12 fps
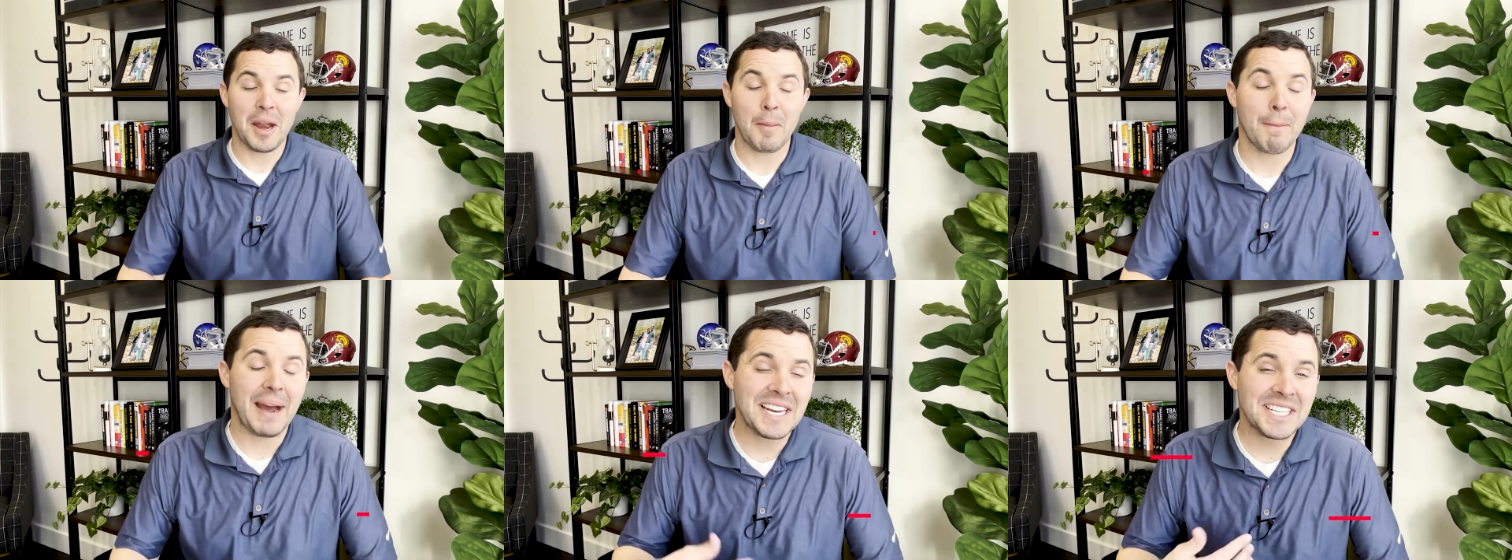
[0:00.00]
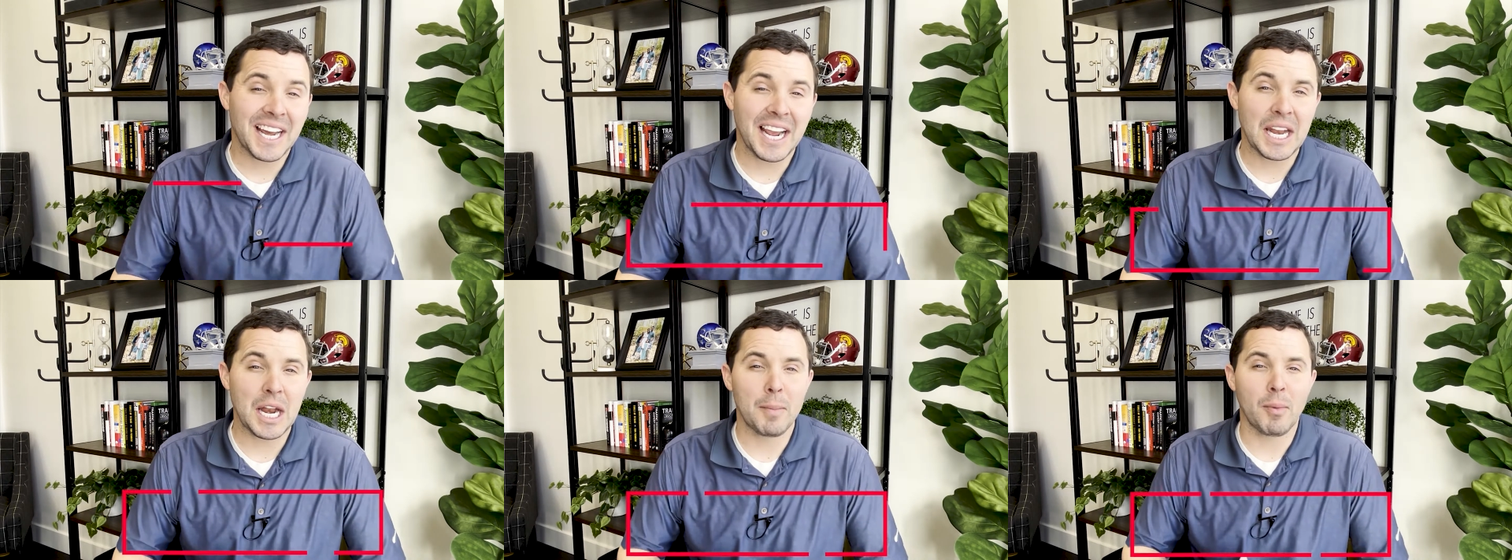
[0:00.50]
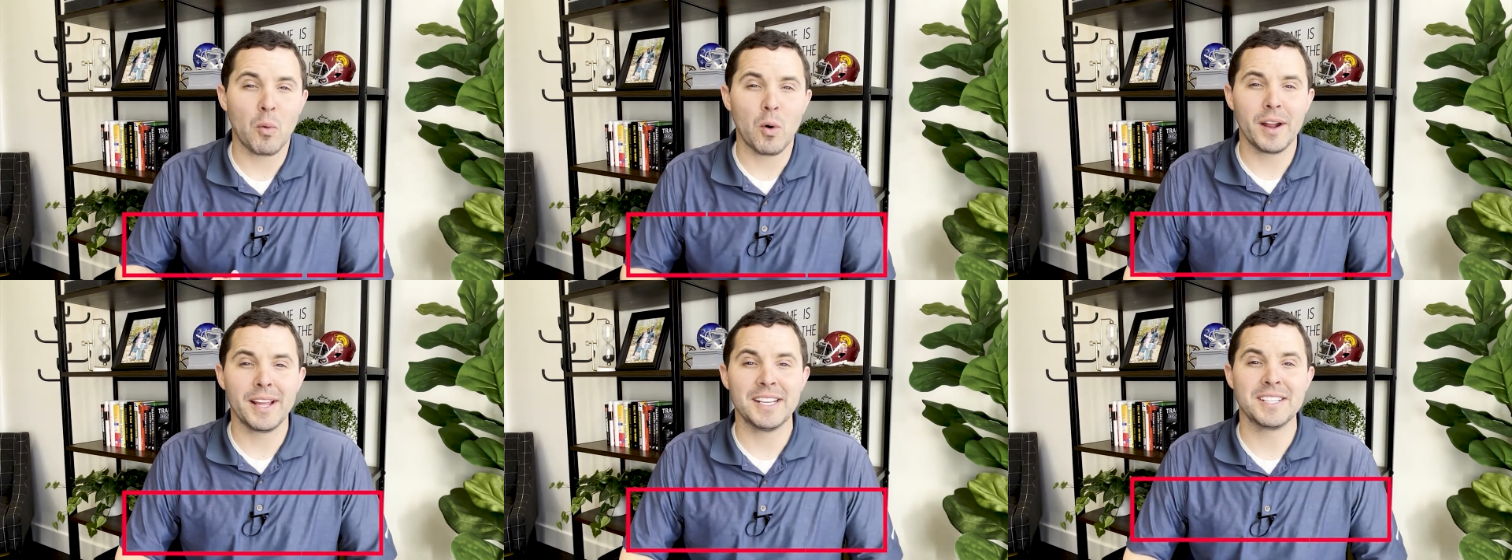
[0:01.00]
and it might tie into number
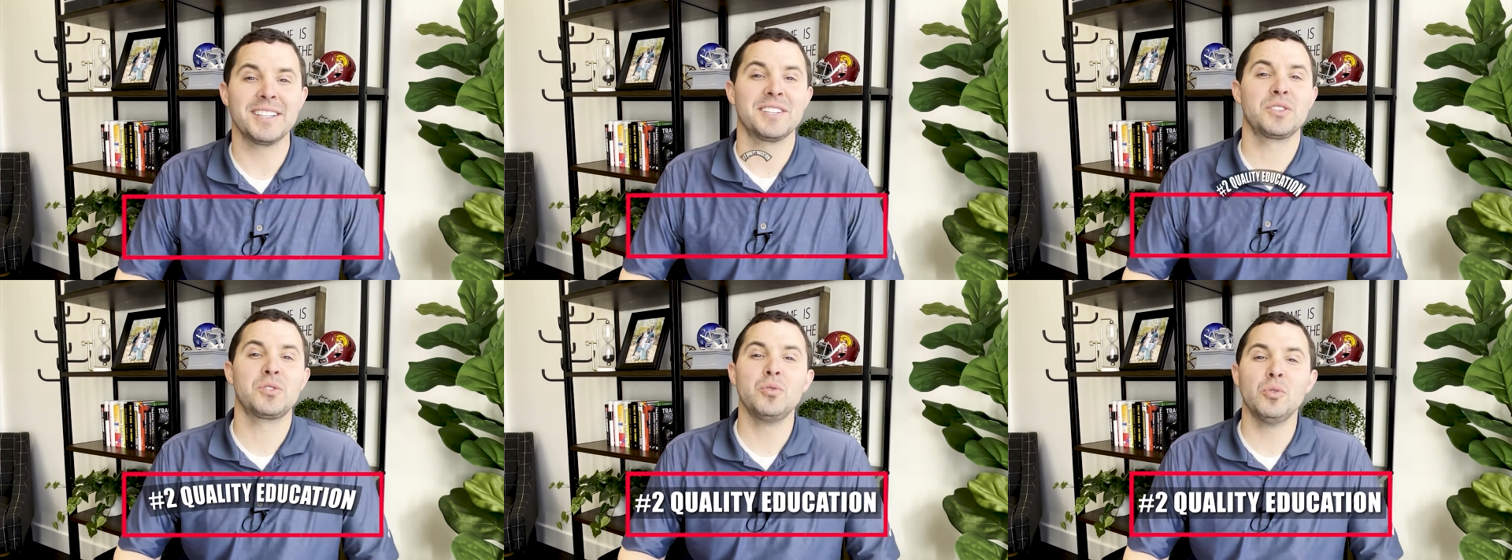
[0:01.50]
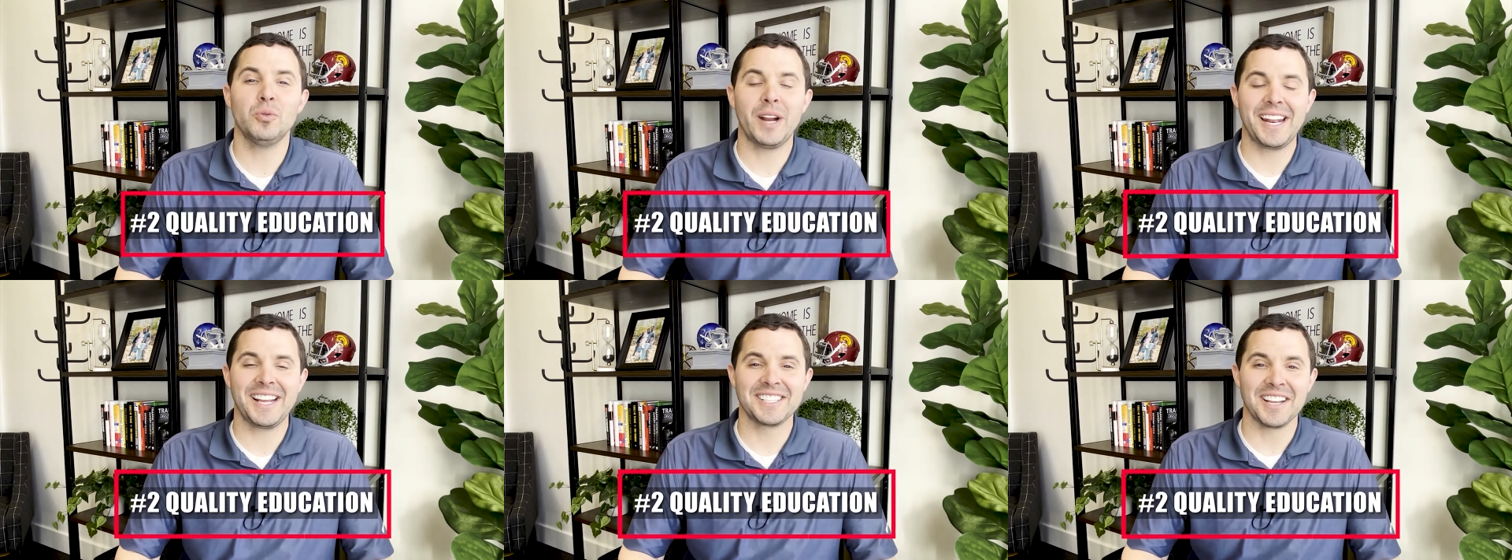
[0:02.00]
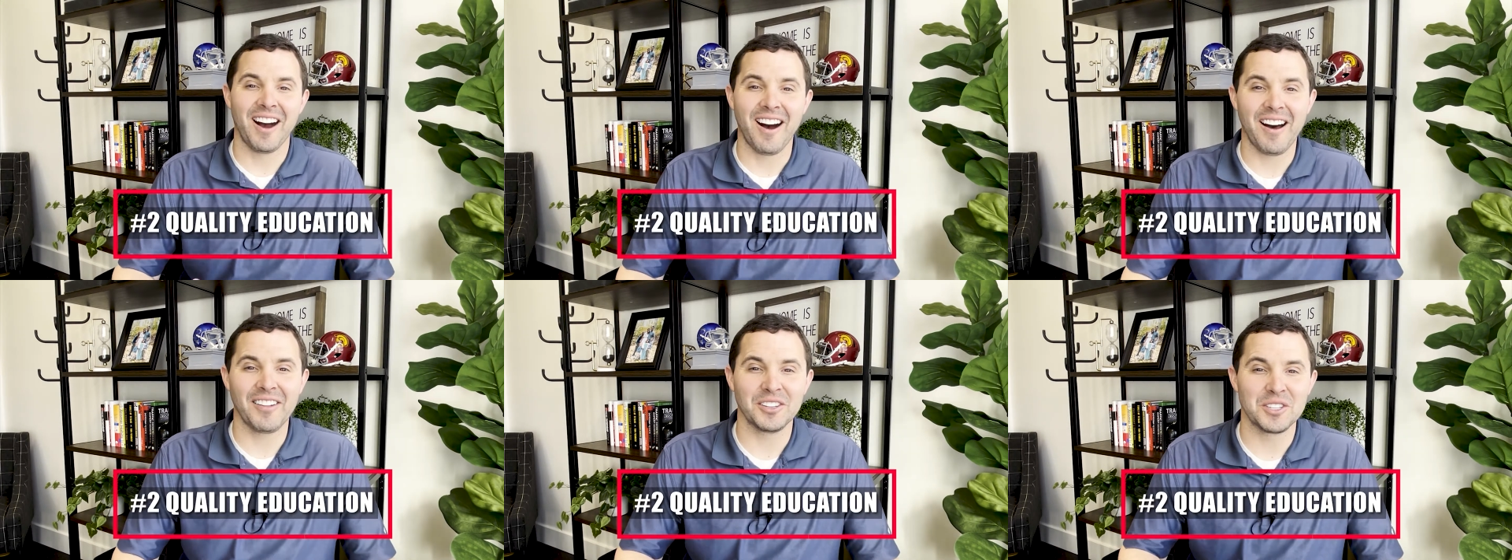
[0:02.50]
1, is the school ratings
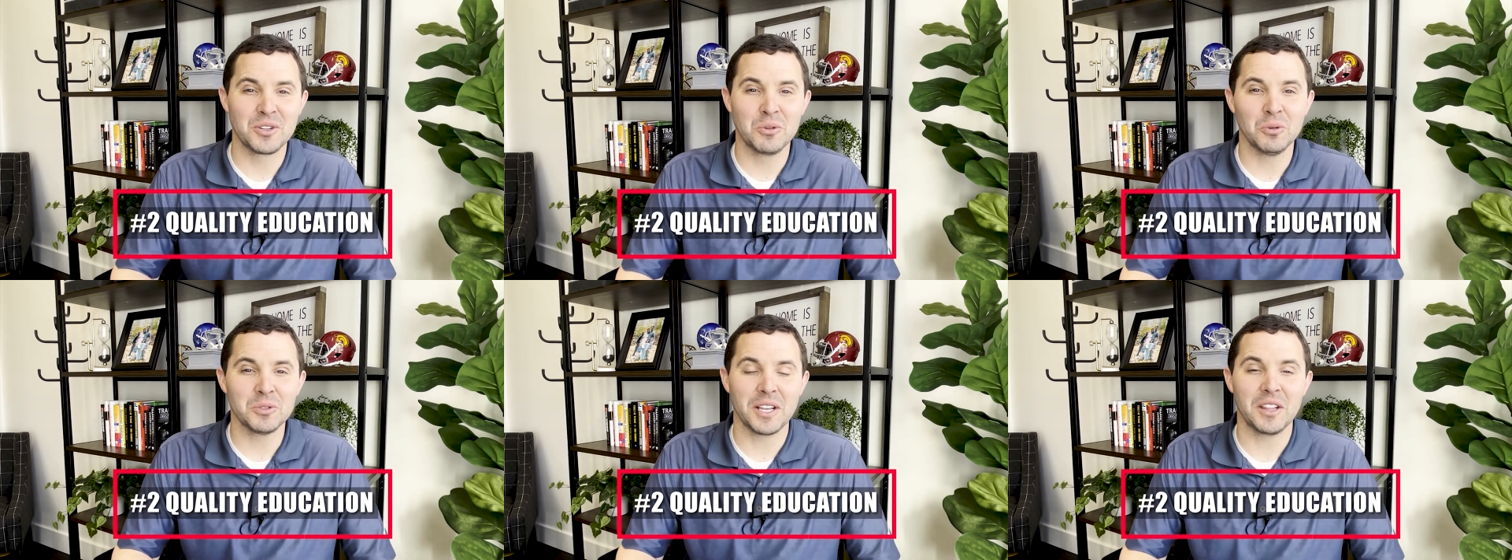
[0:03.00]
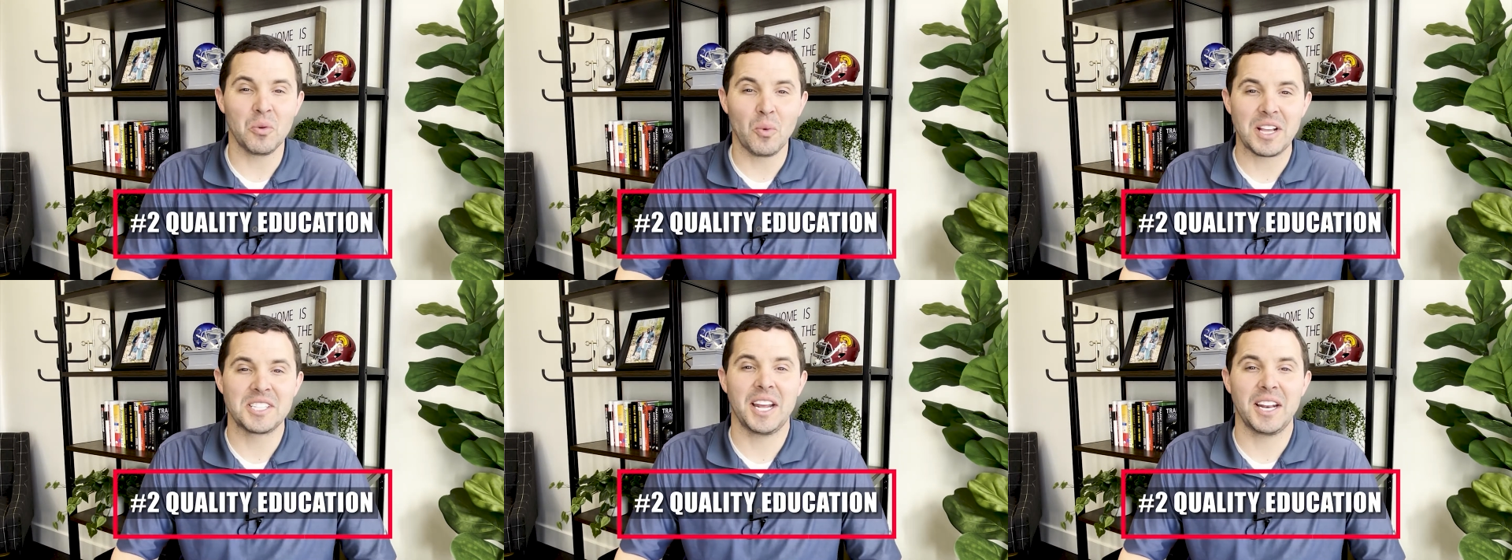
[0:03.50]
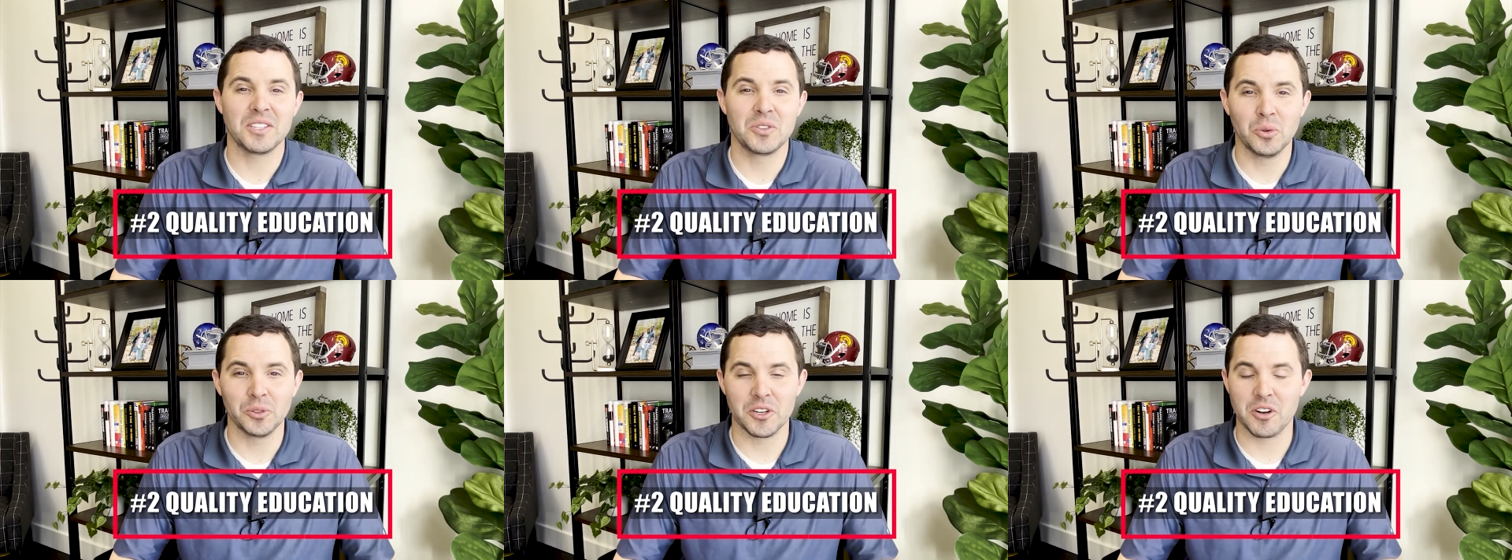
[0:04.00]
on the schools in the West Ada
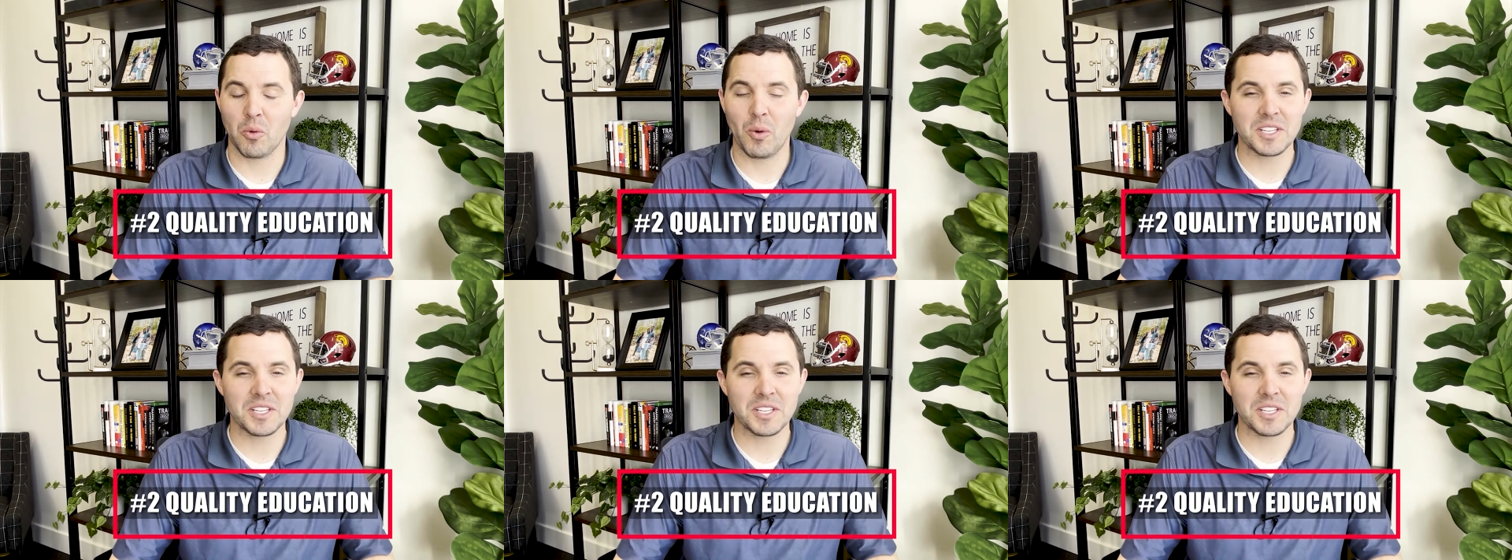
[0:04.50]
School District.